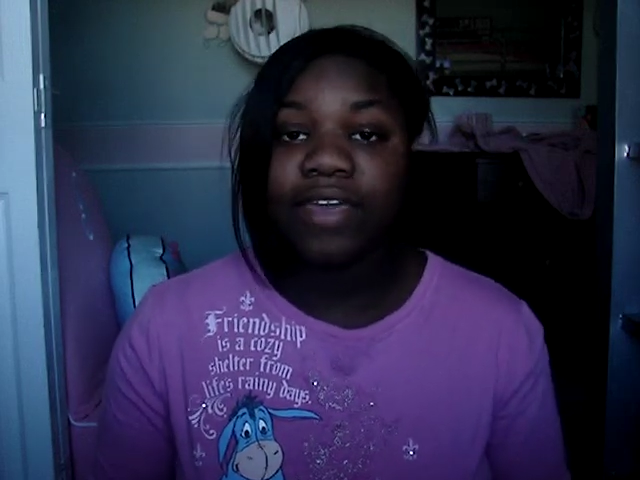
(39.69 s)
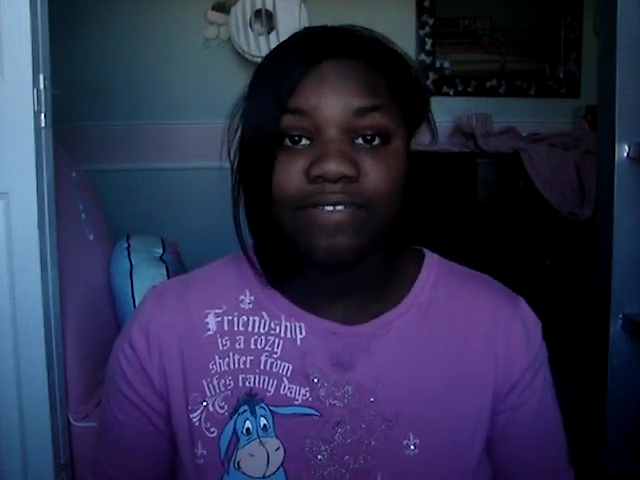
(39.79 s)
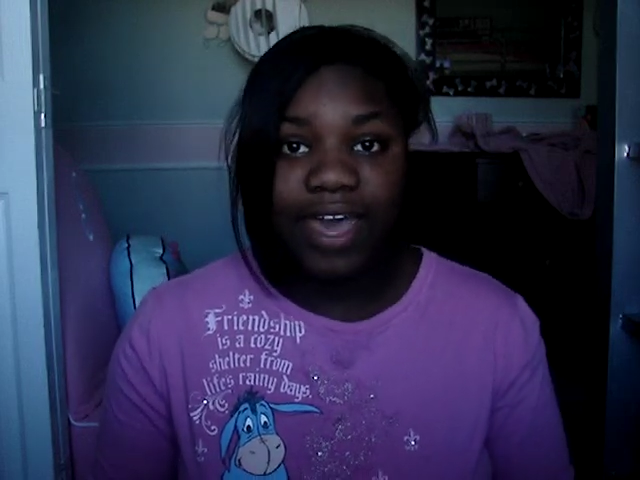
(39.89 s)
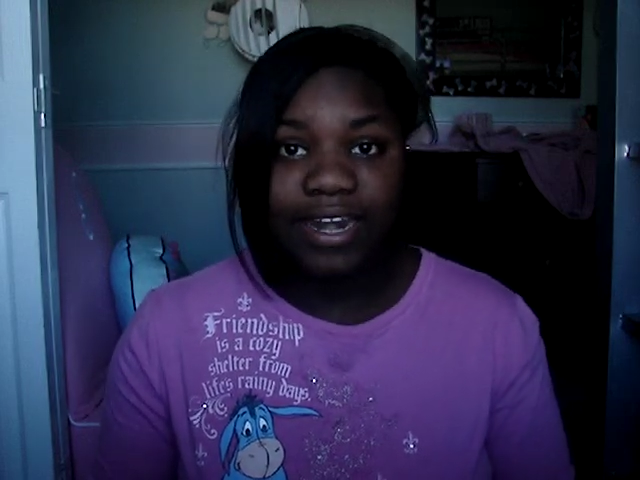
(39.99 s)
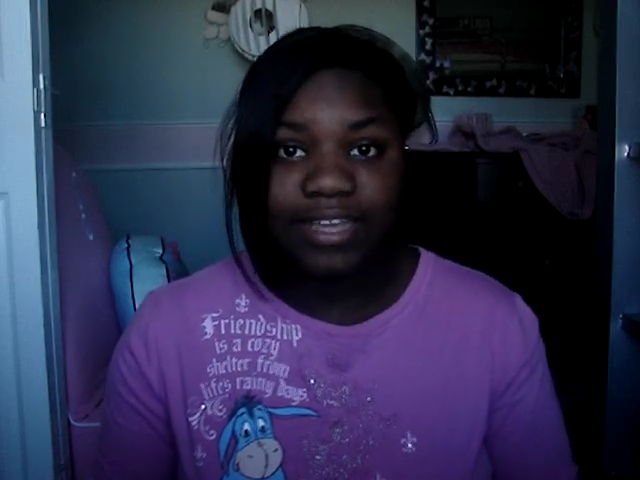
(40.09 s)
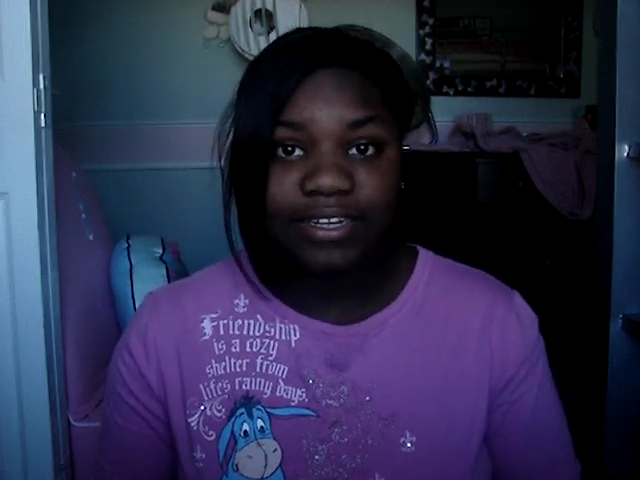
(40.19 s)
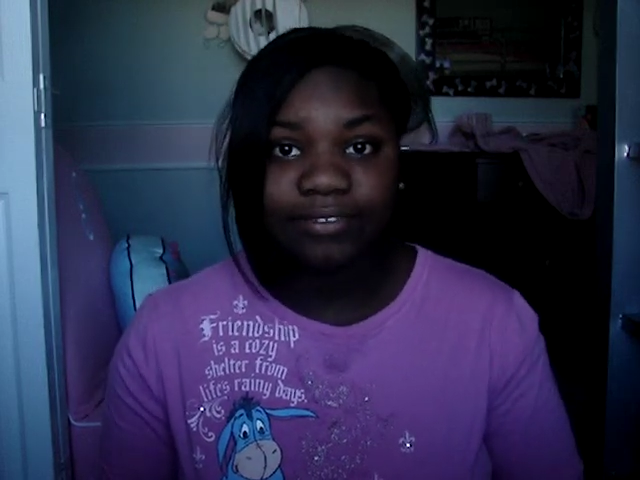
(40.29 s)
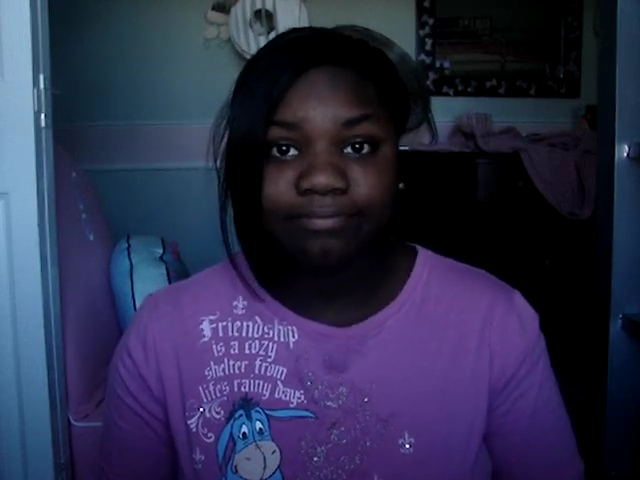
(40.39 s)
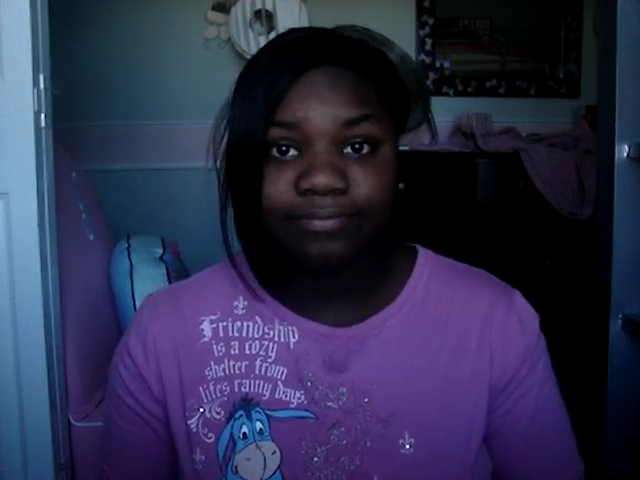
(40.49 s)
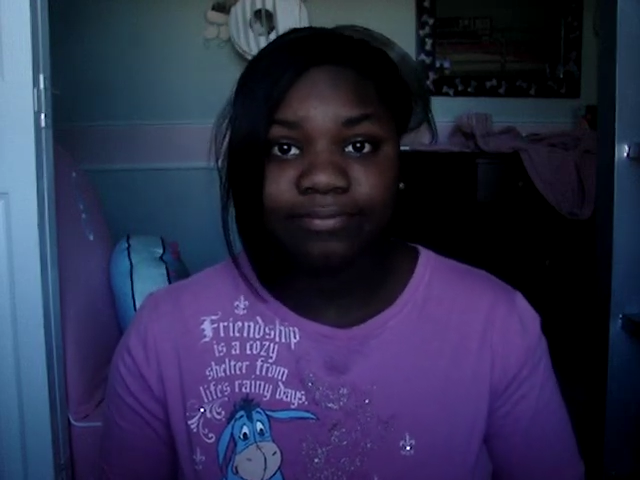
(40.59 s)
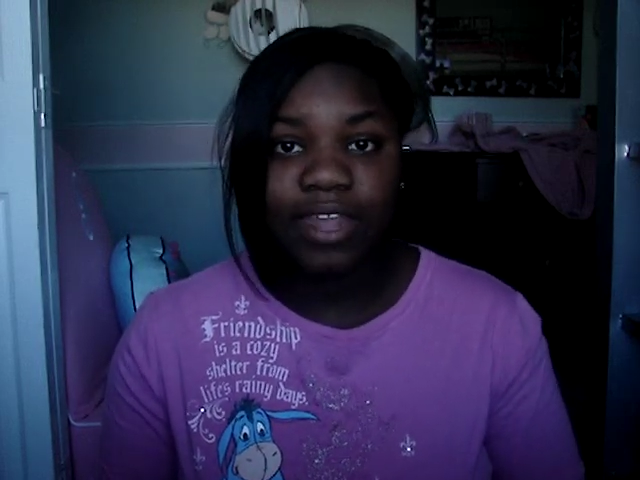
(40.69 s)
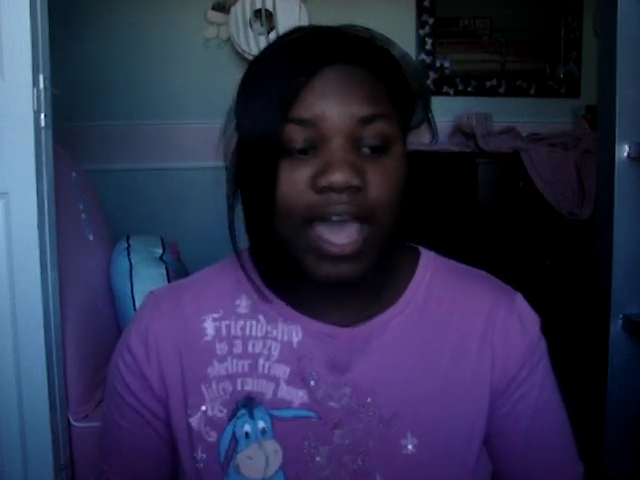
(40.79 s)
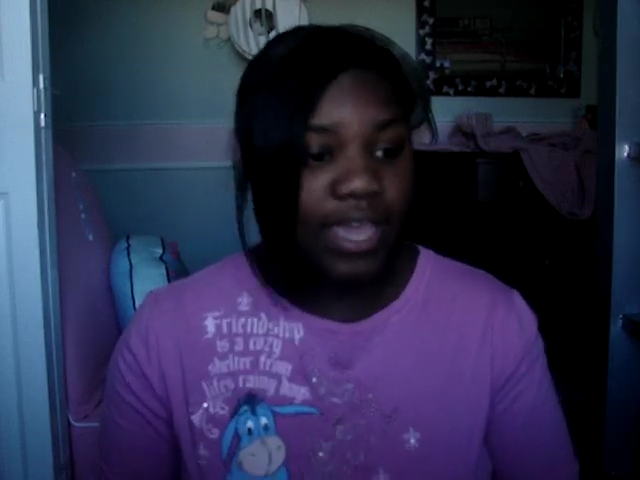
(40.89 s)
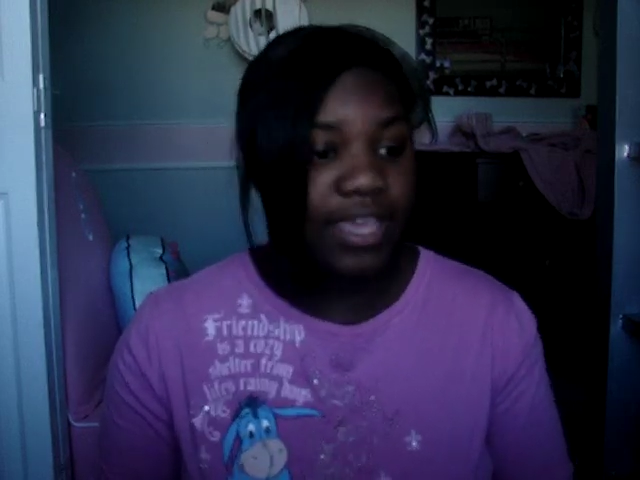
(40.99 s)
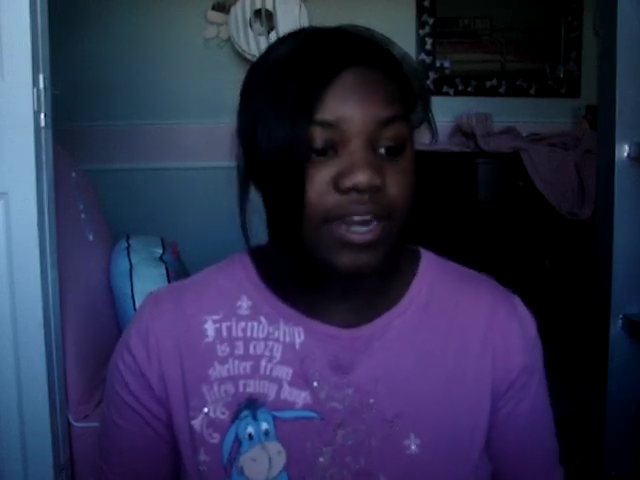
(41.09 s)
invited
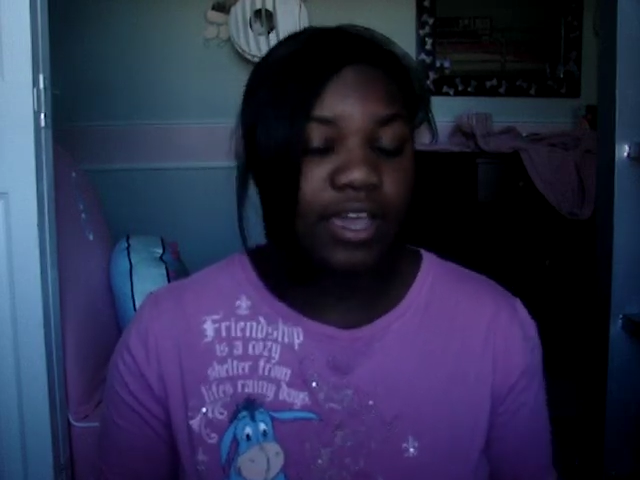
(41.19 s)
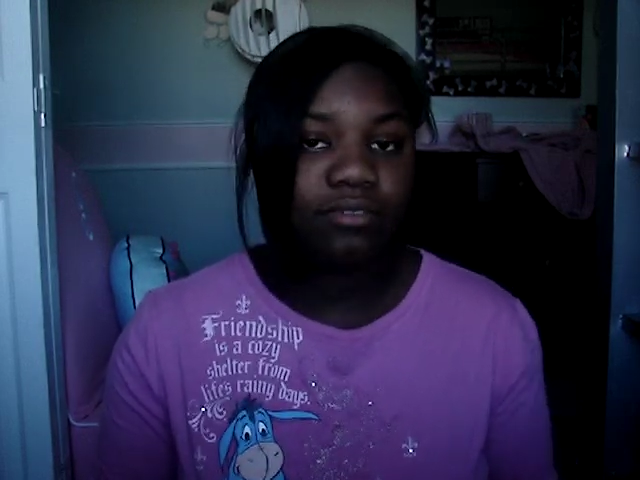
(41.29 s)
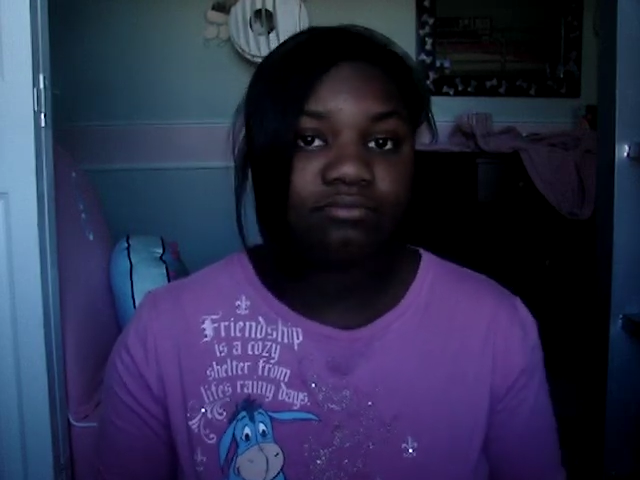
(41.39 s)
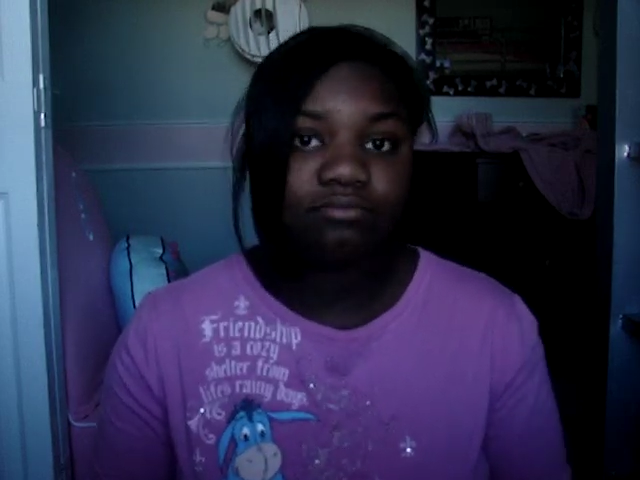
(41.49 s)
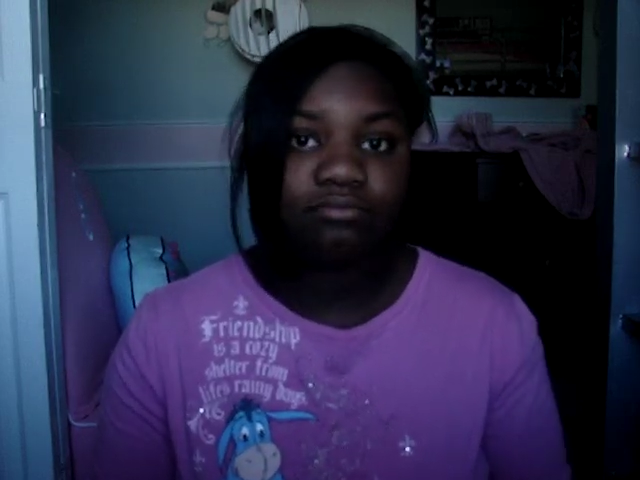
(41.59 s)
Akira,